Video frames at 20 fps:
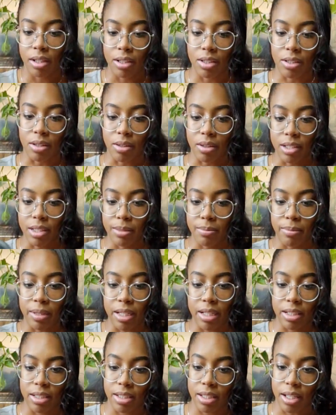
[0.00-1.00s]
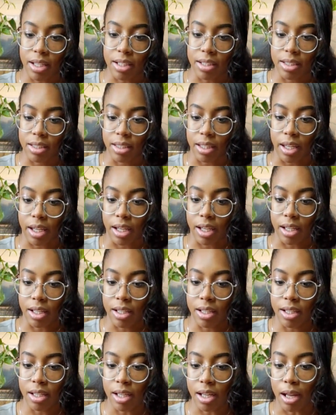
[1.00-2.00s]
So this mix is like
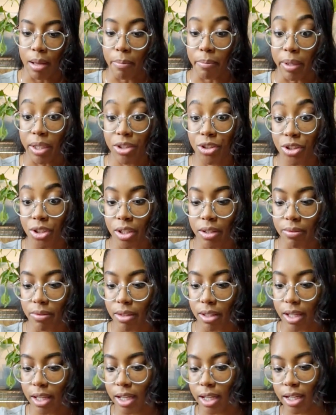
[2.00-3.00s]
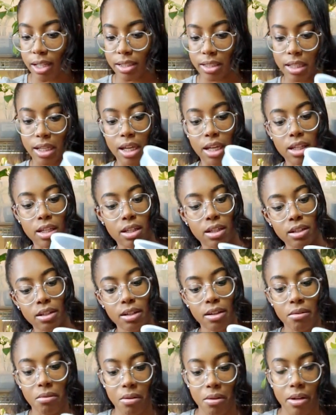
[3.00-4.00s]
a mixture of things like
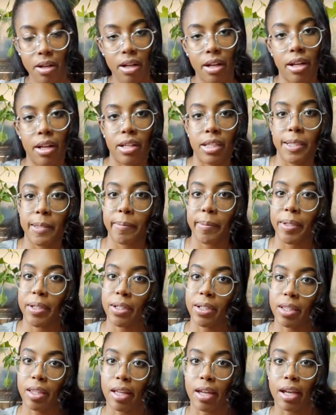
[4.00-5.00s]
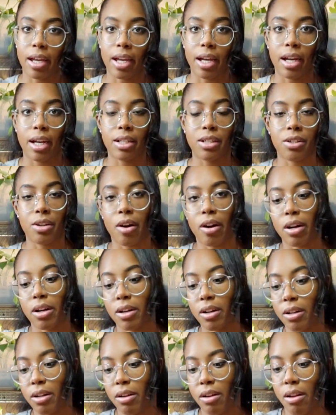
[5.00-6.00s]
cocoa husk, perlite,
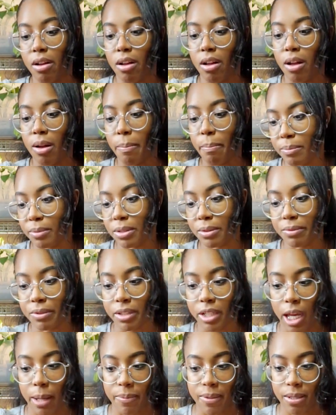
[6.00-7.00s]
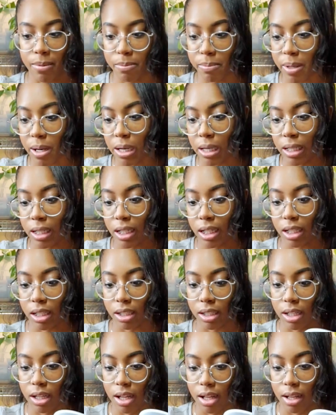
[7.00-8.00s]
charcoal, different types of bark,
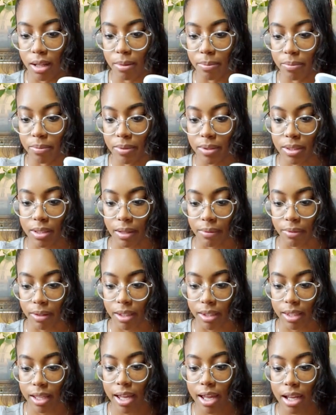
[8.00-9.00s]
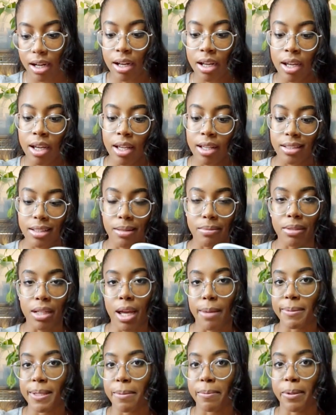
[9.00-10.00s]
stuff like that.
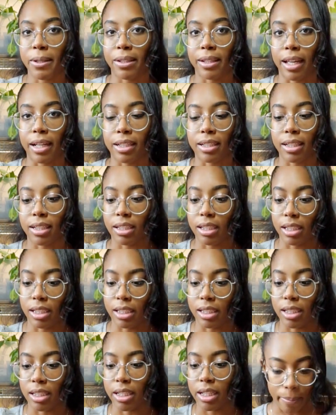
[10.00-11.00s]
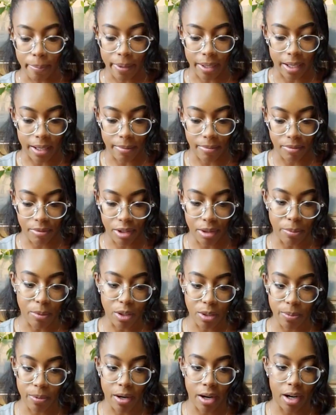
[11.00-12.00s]
Sometimes I put leca in here, but for the
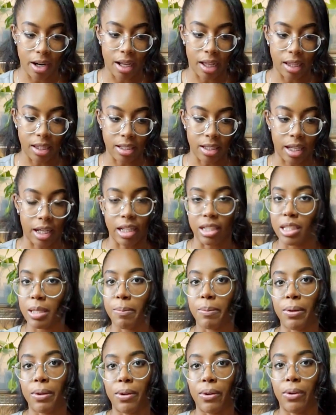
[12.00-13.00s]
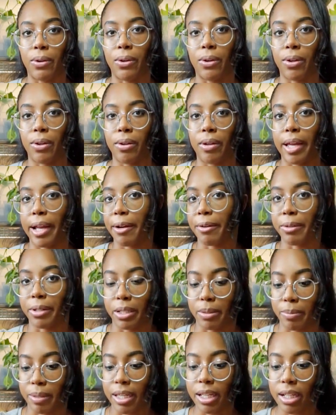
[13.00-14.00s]
most part, it's like a typical
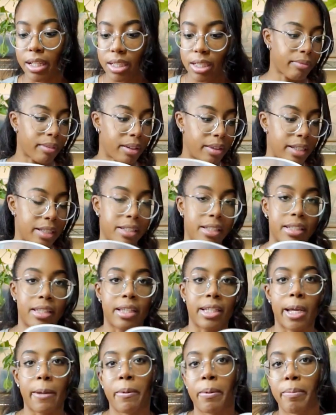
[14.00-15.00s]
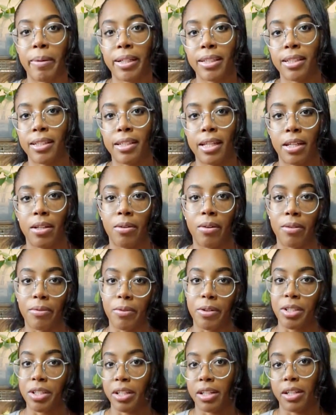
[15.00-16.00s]
aeroid mix. This is the type of mixes that
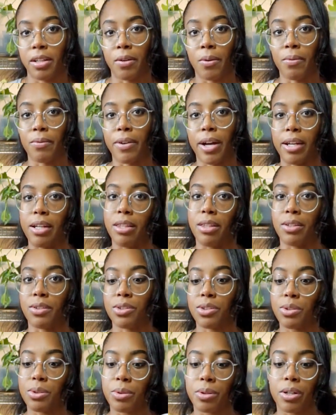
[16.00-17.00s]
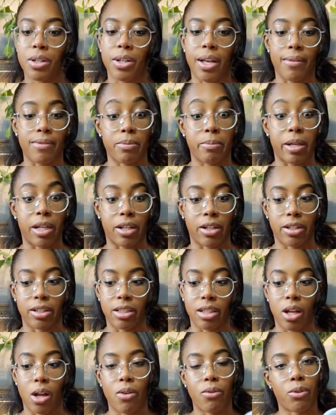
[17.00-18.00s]
unfortunately you don't find in the store. You have to make it
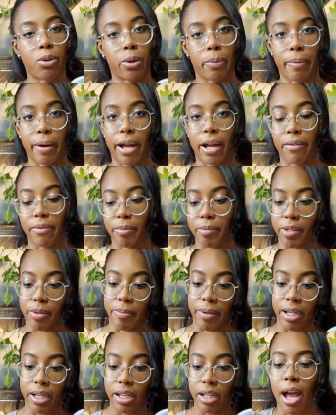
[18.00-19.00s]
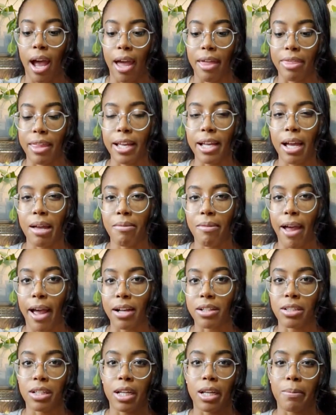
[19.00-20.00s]
yourself or buy it from somebody. I think I've
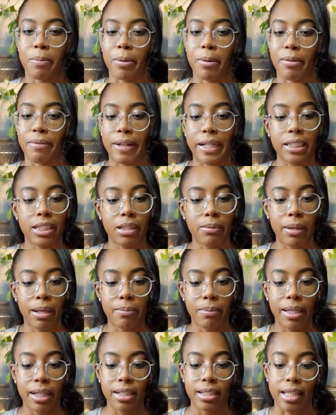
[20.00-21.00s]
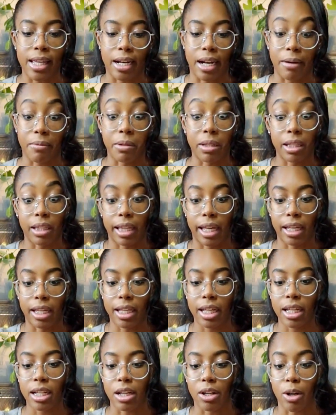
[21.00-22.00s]
actually perfected my mix and I really like
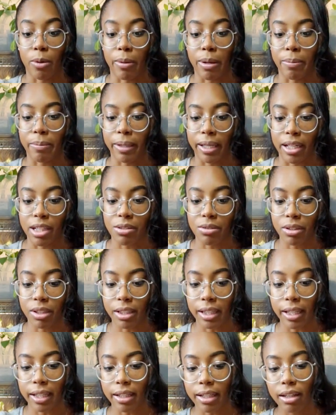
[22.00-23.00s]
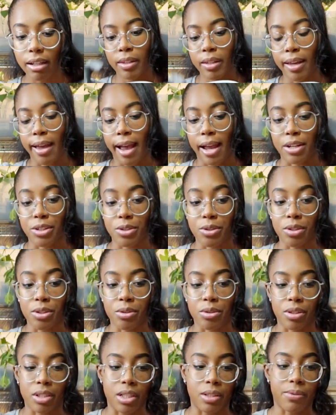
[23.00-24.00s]
it, and all my plants really like it. I do
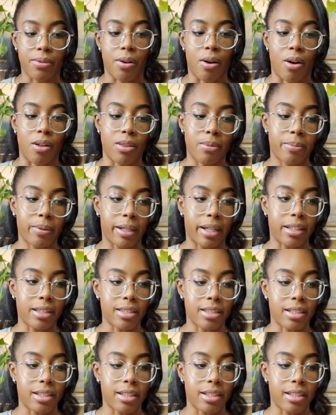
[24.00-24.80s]
use this for all the plants